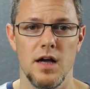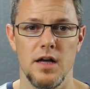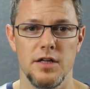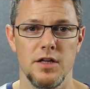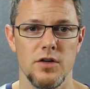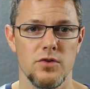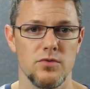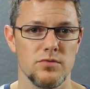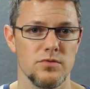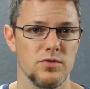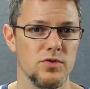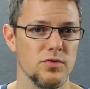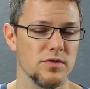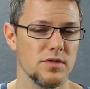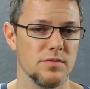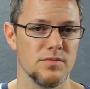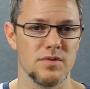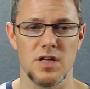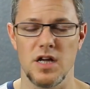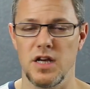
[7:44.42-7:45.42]
you know,
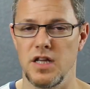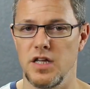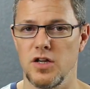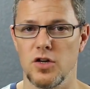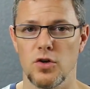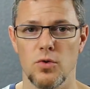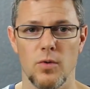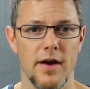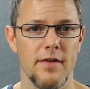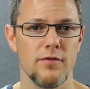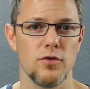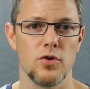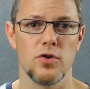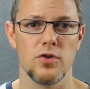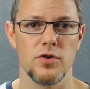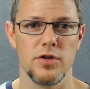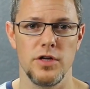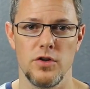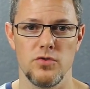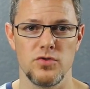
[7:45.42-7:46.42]
doing some studying or
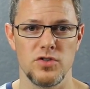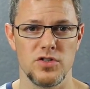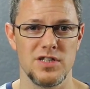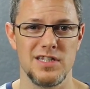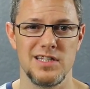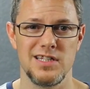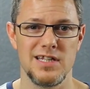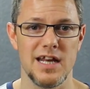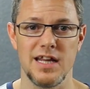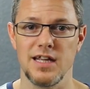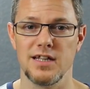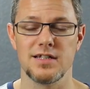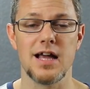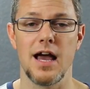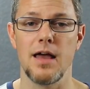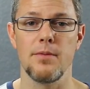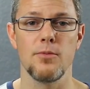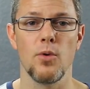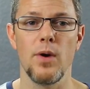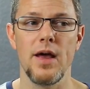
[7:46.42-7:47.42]
whatever, you know, just getting
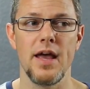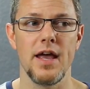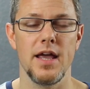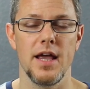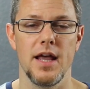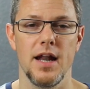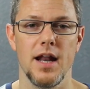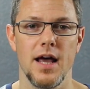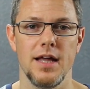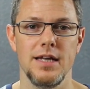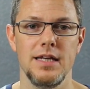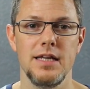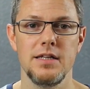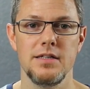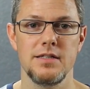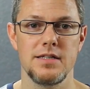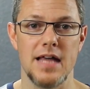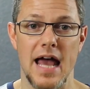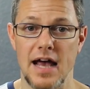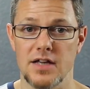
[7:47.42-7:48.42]
time away. And I
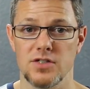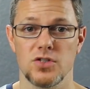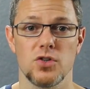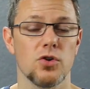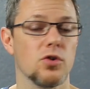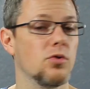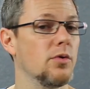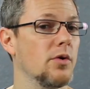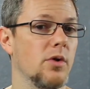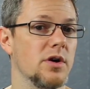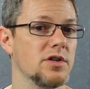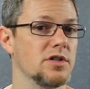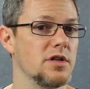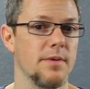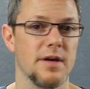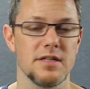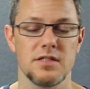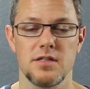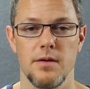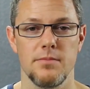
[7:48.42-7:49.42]
need to ask her a quick question
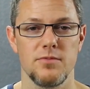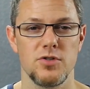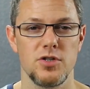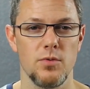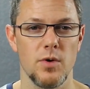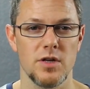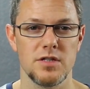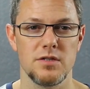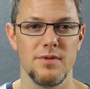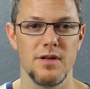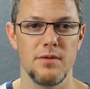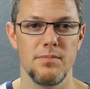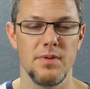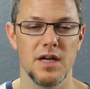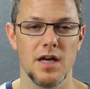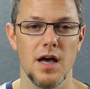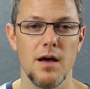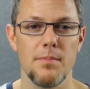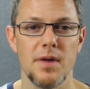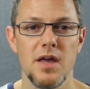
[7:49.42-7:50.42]
about something she wants me to
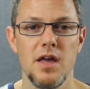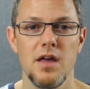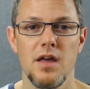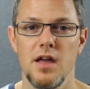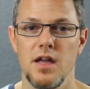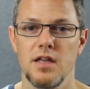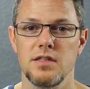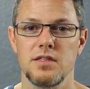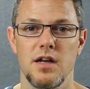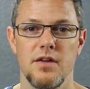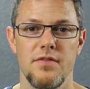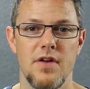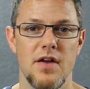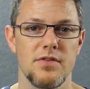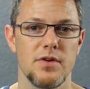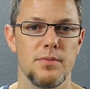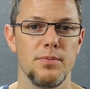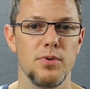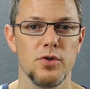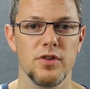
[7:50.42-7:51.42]
pick up. Instead of
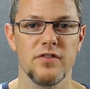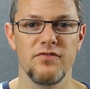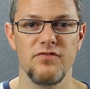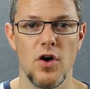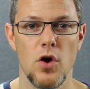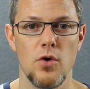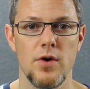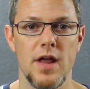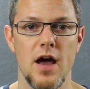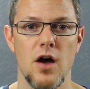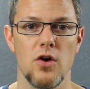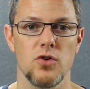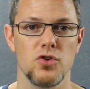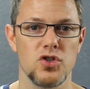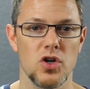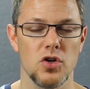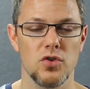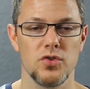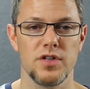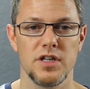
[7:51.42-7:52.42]
having to pull the phone out,
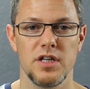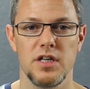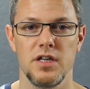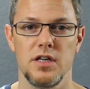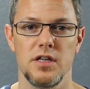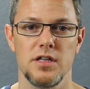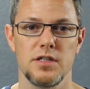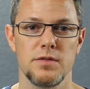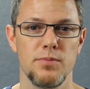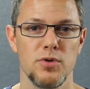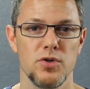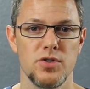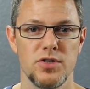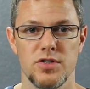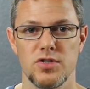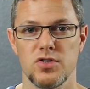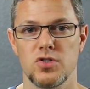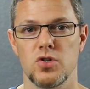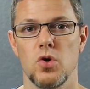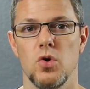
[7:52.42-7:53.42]
juggle the kids,
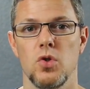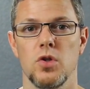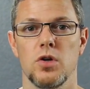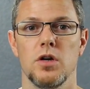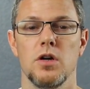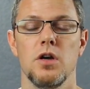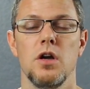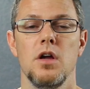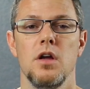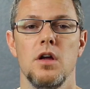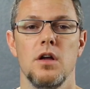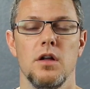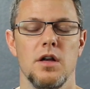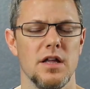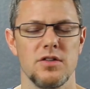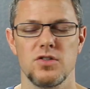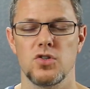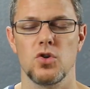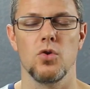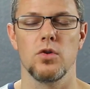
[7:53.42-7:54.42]
push the stroller,
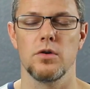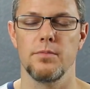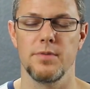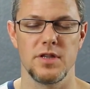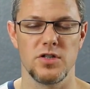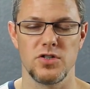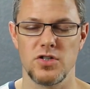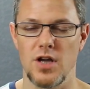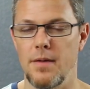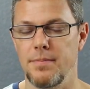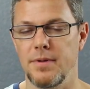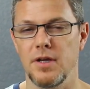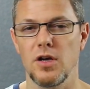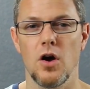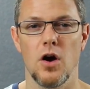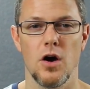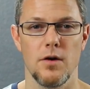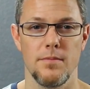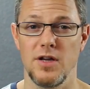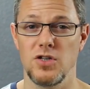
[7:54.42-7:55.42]
not stroller, but the shopping
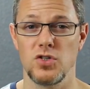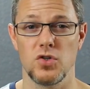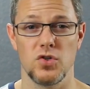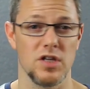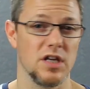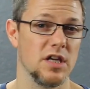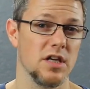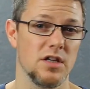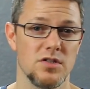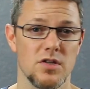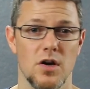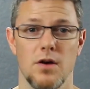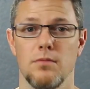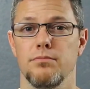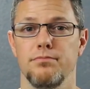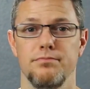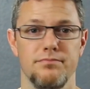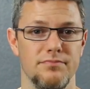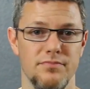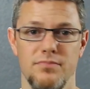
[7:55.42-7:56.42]
cart, make sure the kids
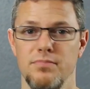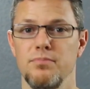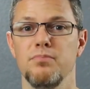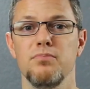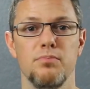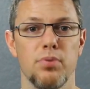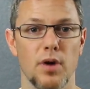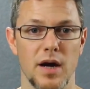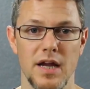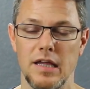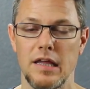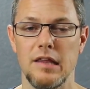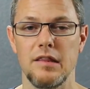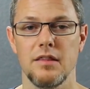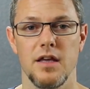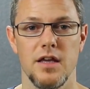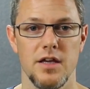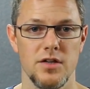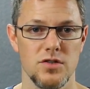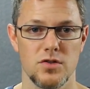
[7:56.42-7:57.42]
aren't breaking
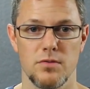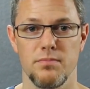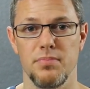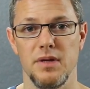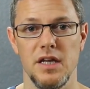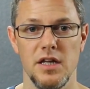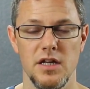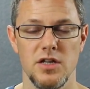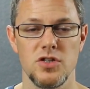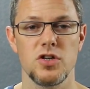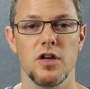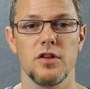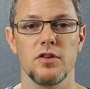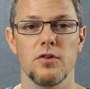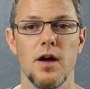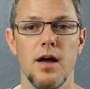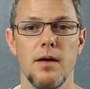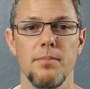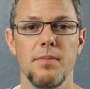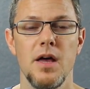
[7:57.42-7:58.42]
things or beating each
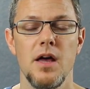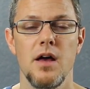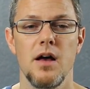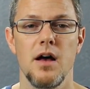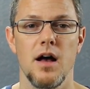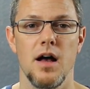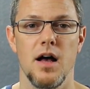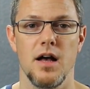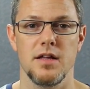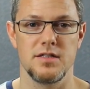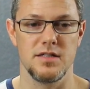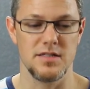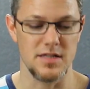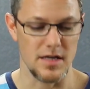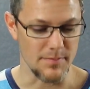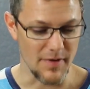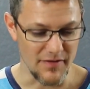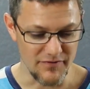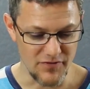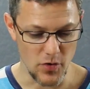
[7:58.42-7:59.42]
other up, to
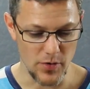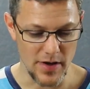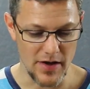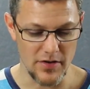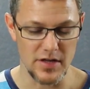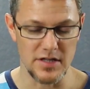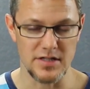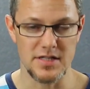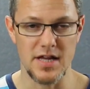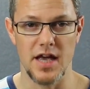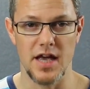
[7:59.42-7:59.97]
take my phone out and